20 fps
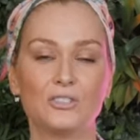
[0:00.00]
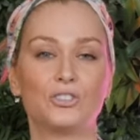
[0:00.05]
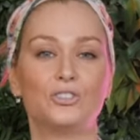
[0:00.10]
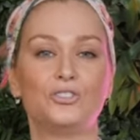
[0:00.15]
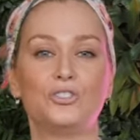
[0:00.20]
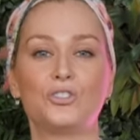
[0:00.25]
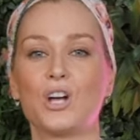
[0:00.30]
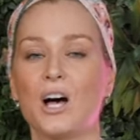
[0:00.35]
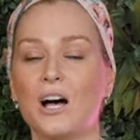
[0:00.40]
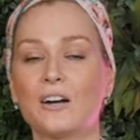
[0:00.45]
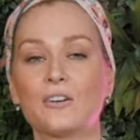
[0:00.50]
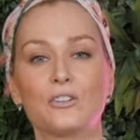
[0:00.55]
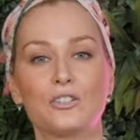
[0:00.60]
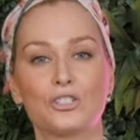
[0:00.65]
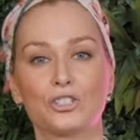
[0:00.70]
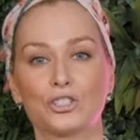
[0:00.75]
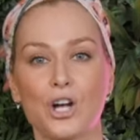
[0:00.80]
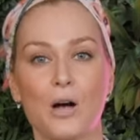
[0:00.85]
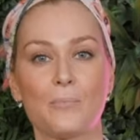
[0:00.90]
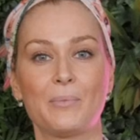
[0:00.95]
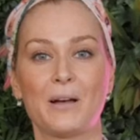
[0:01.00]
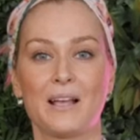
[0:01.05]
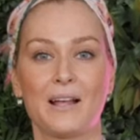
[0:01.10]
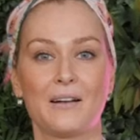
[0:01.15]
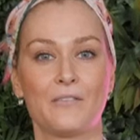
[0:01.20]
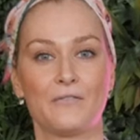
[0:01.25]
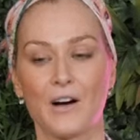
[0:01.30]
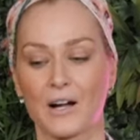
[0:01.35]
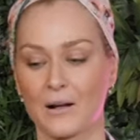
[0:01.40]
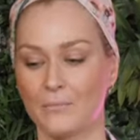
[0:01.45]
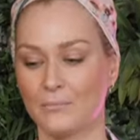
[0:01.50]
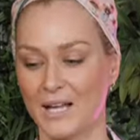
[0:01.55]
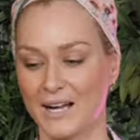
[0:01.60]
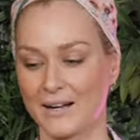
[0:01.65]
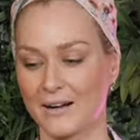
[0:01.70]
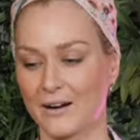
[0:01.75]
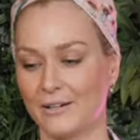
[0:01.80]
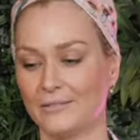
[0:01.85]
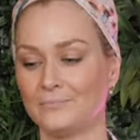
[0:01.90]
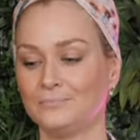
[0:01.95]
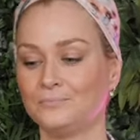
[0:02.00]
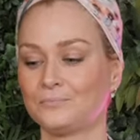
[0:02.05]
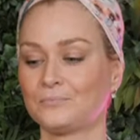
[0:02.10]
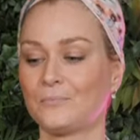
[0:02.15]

is because you can't go to the shop and get a blackcurrant.